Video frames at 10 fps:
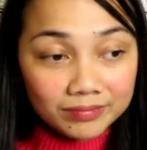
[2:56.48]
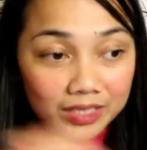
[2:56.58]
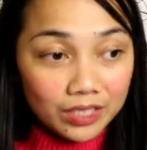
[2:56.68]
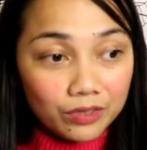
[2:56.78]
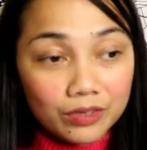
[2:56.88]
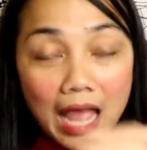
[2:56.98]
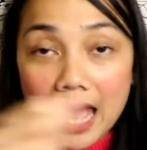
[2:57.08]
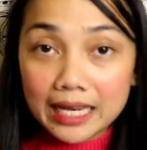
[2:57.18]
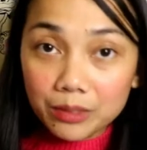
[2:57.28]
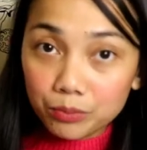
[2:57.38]
you know,
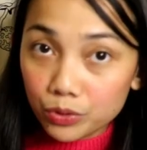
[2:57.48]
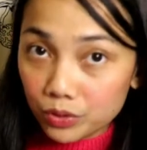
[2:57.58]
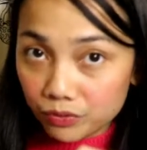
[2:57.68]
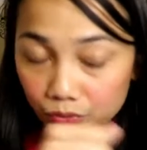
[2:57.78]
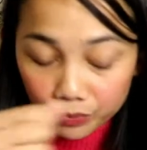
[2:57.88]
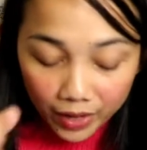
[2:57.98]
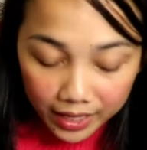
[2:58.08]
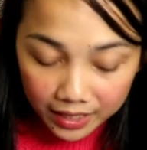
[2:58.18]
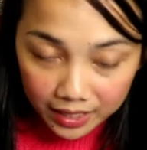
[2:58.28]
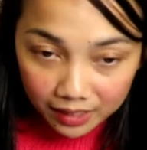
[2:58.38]
adding beautiful
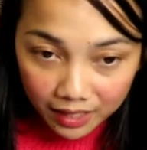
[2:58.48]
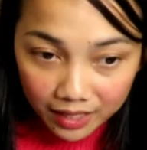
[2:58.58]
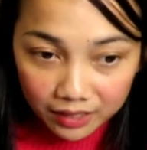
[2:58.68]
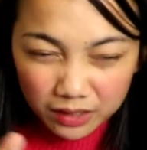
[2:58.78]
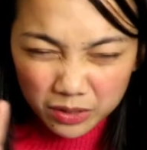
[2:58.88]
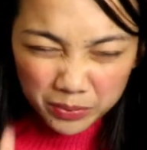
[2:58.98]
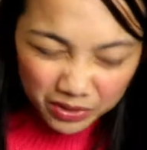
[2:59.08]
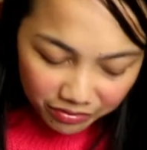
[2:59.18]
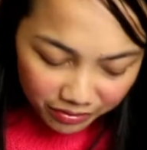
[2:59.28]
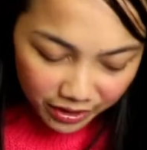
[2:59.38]
writing and a little bit
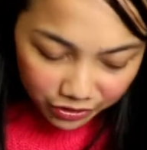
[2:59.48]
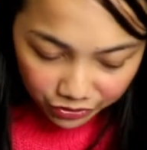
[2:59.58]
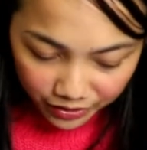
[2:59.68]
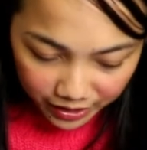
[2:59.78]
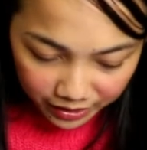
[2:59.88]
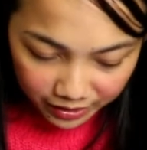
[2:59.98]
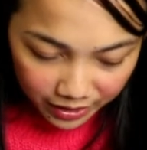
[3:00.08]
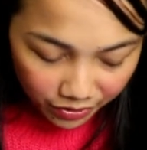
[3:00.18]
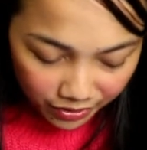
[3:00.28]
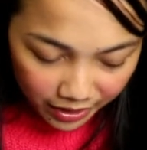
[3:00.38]
of illustration
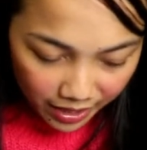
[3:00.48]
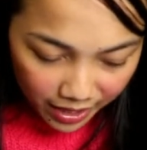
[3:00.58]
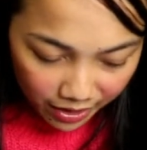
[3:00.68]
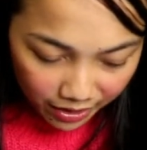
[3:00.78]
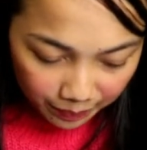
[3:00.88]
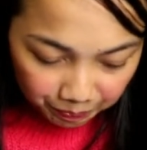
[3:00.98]
here and there.